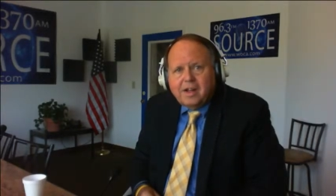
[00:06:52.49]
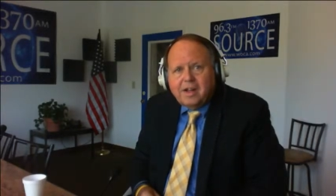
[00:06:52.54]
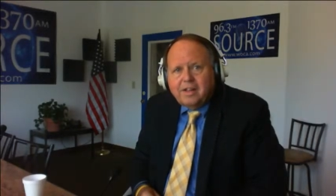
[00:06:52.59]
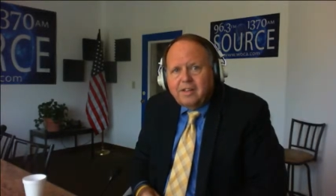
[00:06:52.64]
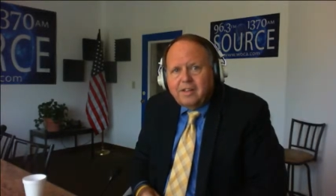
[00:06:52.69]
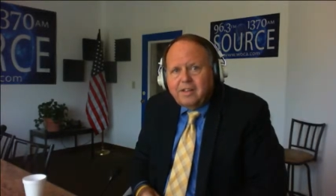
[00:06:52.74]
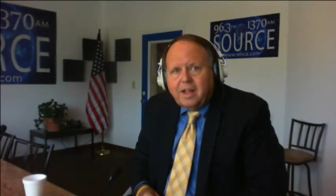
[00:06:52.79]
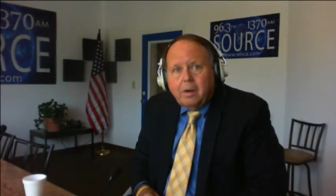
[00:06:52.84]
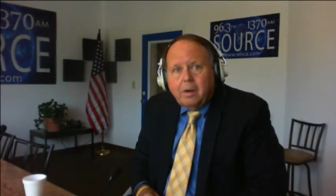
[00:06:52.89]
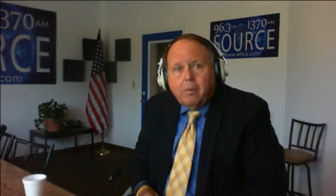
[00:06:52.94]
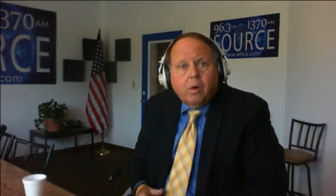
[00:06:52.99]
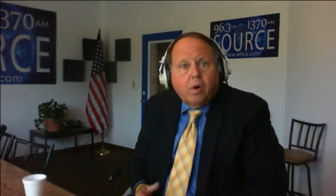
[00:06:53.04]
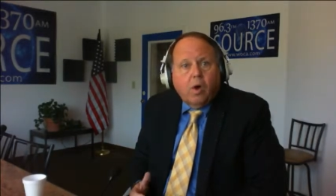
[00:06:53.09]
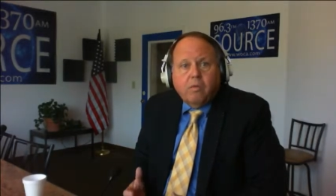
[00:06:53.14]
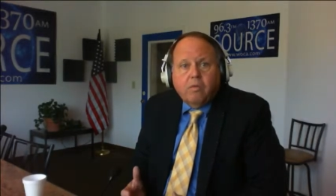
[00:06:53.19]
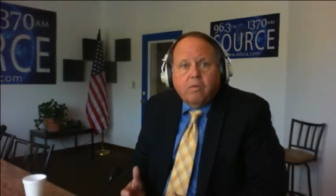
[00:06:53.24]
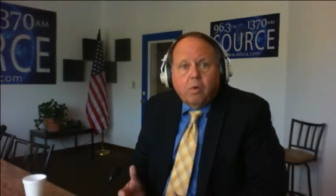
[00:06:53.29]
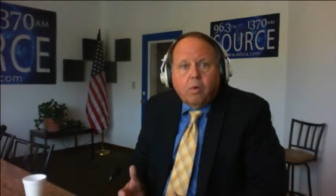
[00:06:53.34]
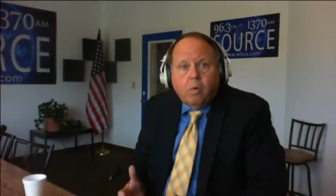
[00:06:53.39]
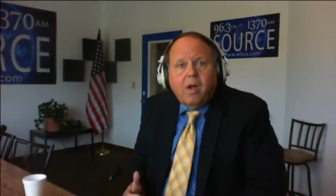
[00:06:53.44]
they were
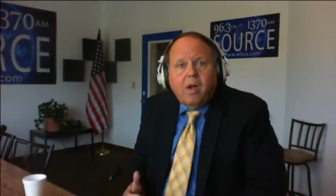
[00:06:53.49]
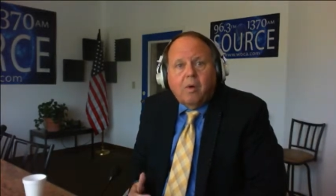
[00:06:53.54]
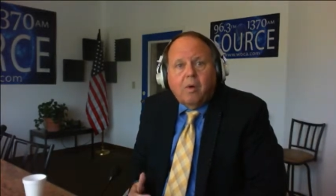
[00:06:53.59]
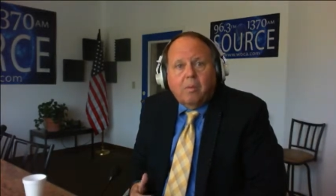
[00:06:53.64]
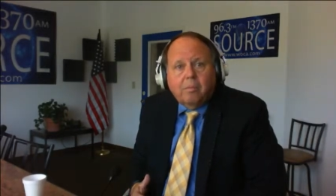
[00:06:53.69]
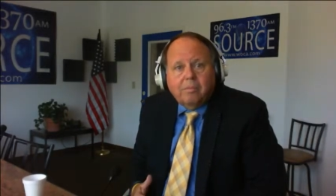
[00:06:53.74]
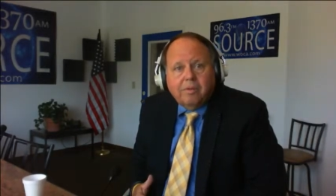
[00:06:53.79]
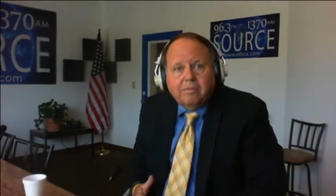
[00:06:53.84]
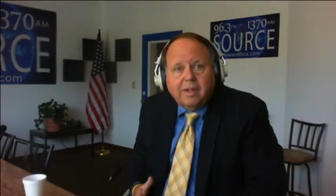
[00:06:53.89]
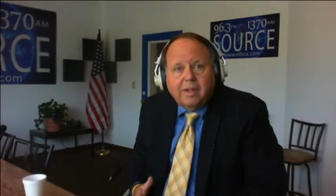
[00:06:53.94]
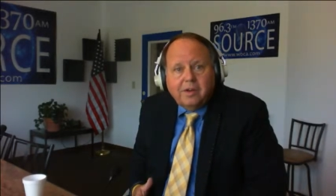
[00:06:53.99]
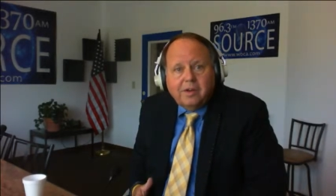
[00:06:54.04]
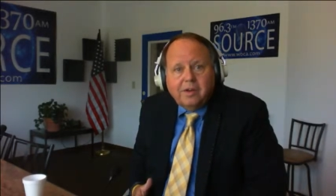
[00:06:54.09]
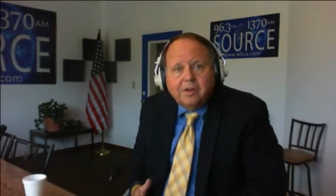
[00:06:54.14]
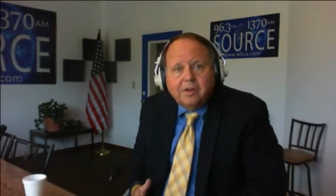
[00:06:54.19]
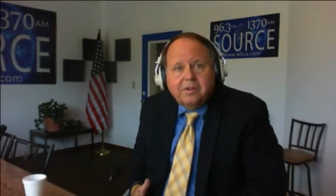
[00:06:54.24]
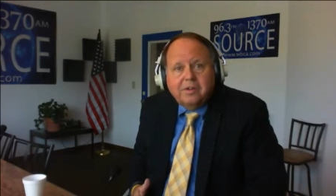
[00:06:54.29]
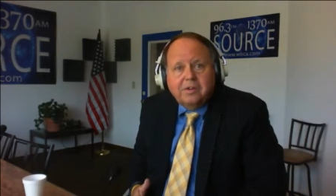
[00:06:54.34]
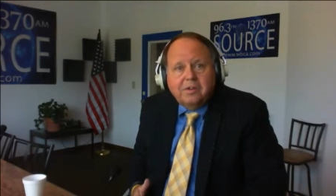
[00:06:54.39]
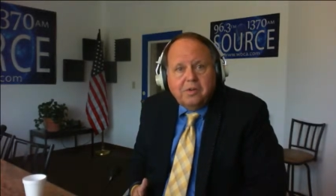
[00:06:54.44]
overwhelmed. They
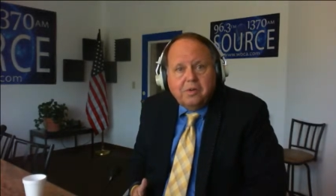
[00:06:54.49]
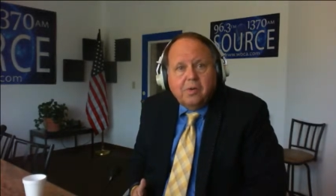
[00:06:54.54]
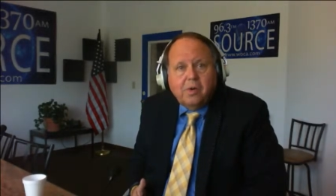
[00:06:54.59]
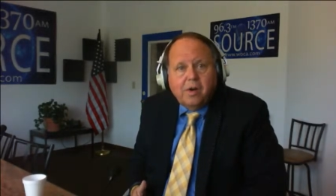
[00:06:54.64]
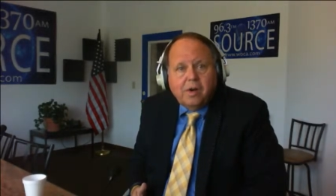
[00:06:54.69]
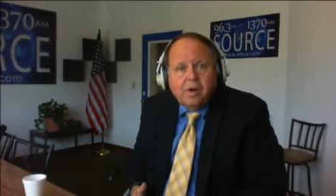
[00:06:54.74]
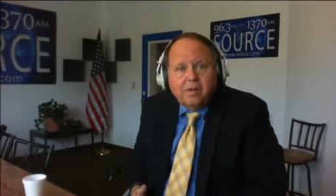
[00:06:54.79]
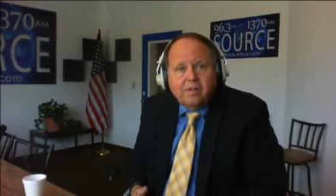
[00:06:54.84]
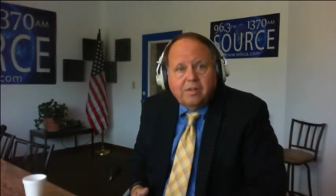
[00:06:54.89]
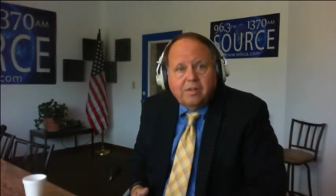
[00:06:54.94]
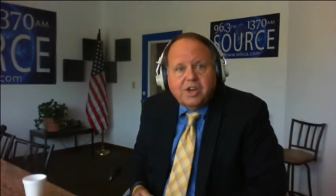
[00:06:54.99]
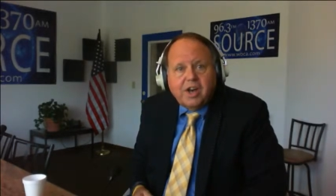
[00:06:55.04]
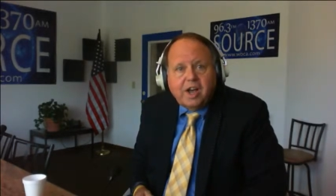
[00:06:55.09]
couldn't do all the